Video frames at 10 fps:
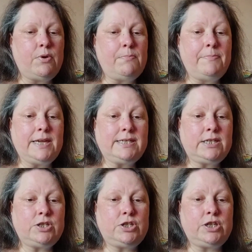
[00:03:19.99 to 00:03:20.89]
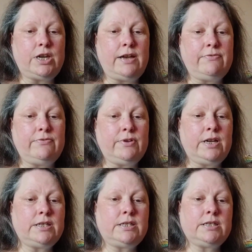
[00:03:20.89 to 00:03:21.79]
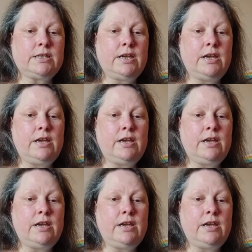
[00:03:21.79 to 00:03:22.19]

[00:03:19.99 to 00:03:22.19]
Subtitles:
What message do you have for us